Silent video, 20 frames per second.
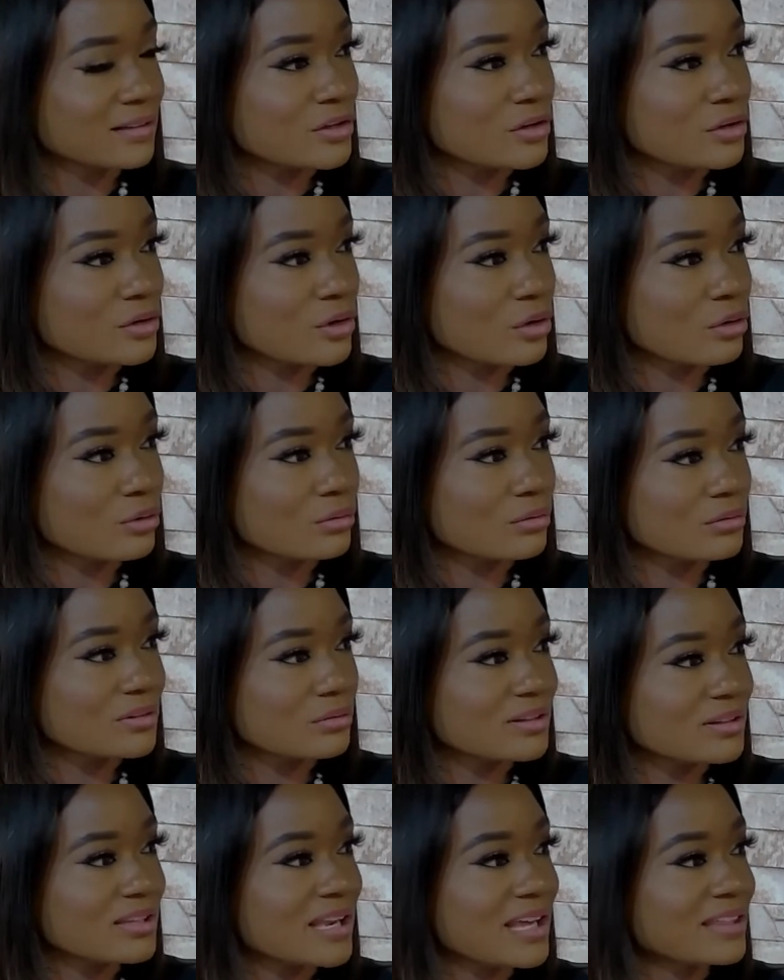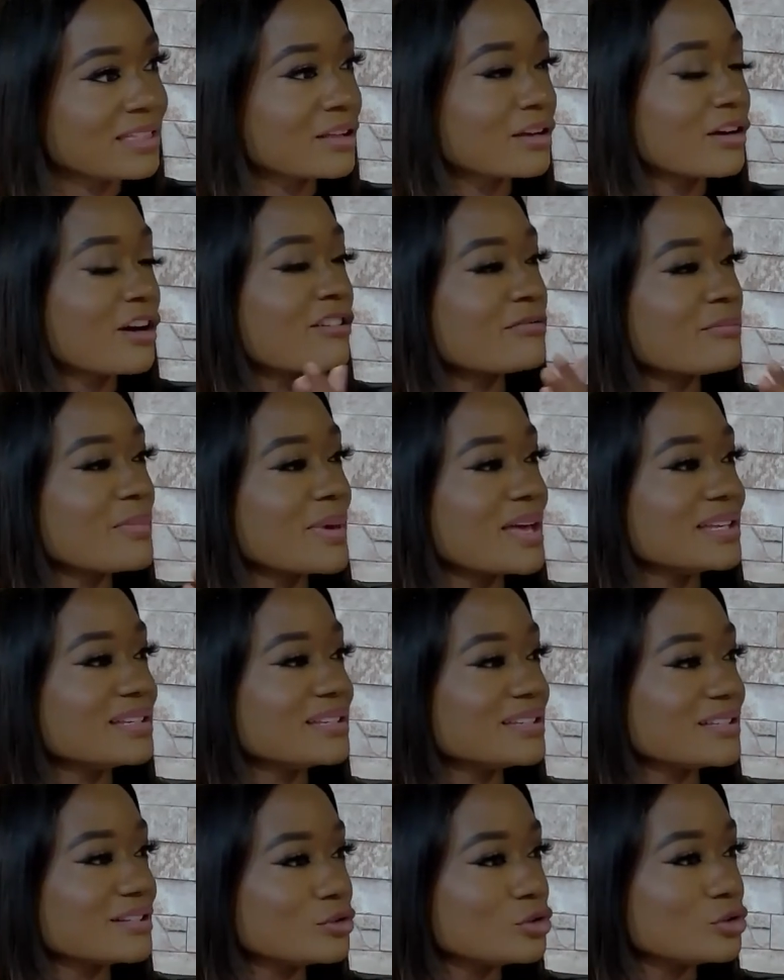you know, let the
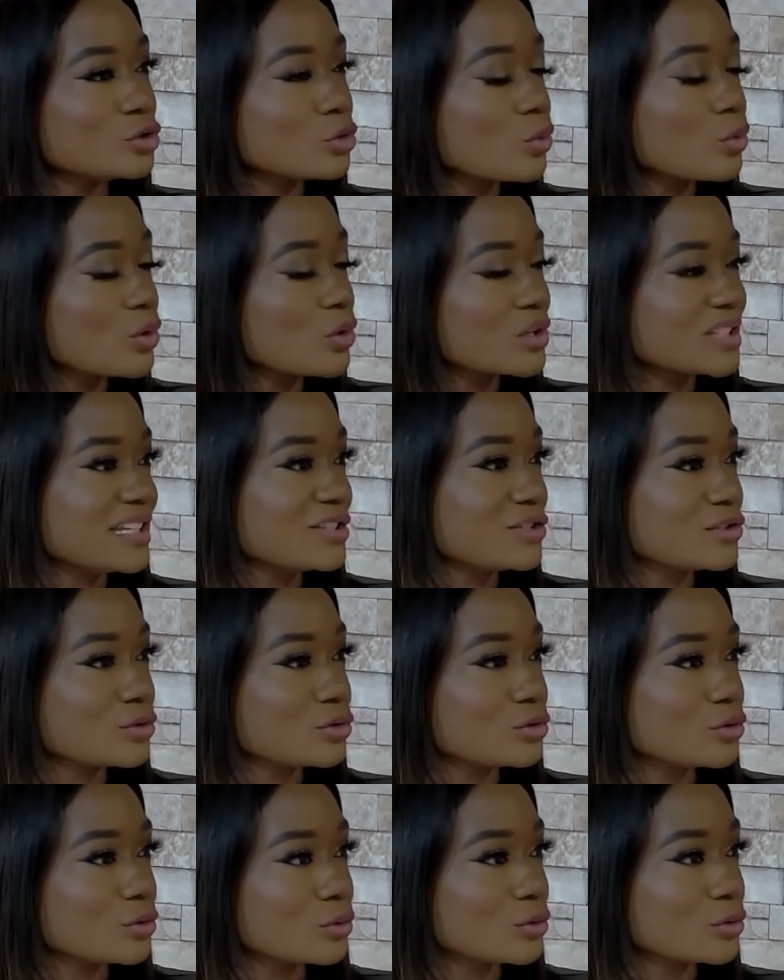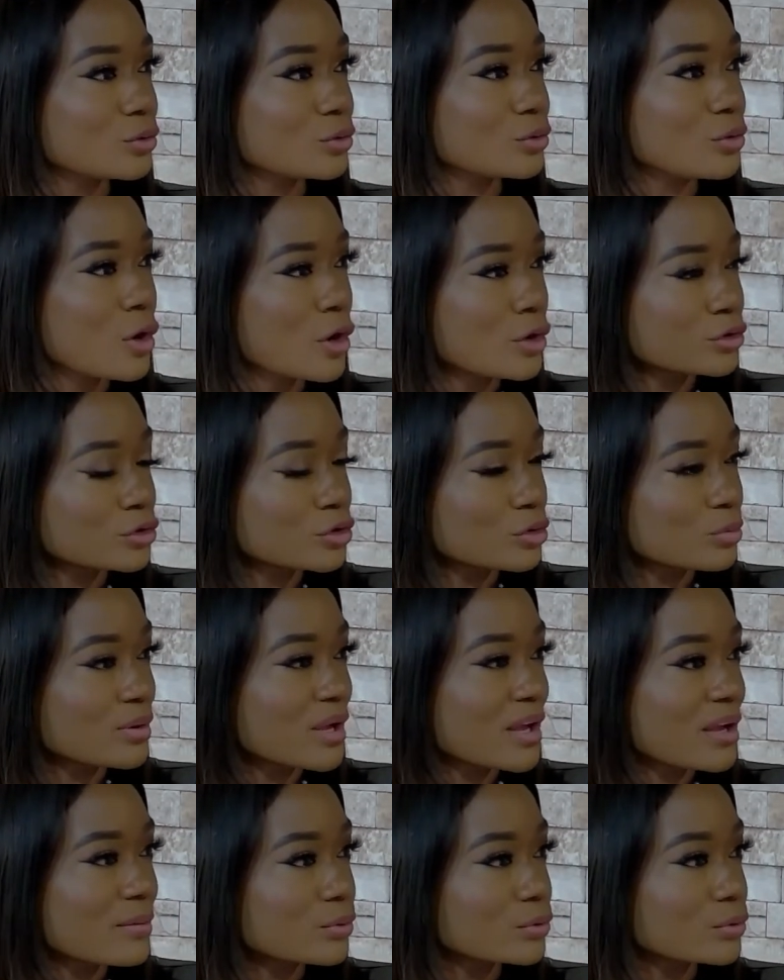government do what it needs to do to
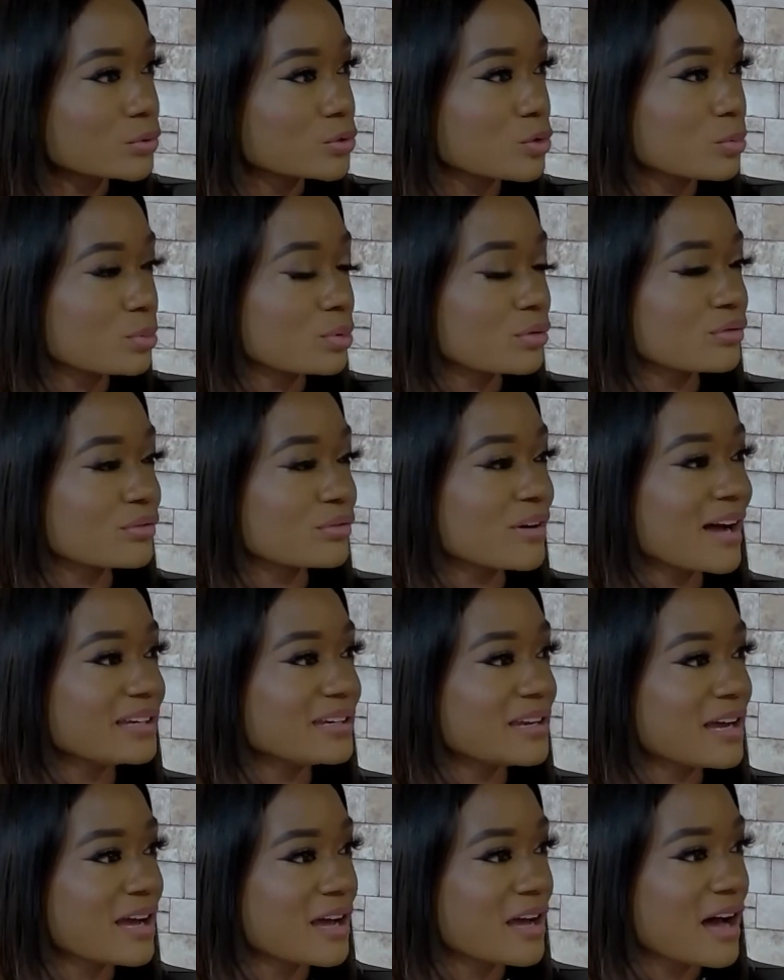be able to provide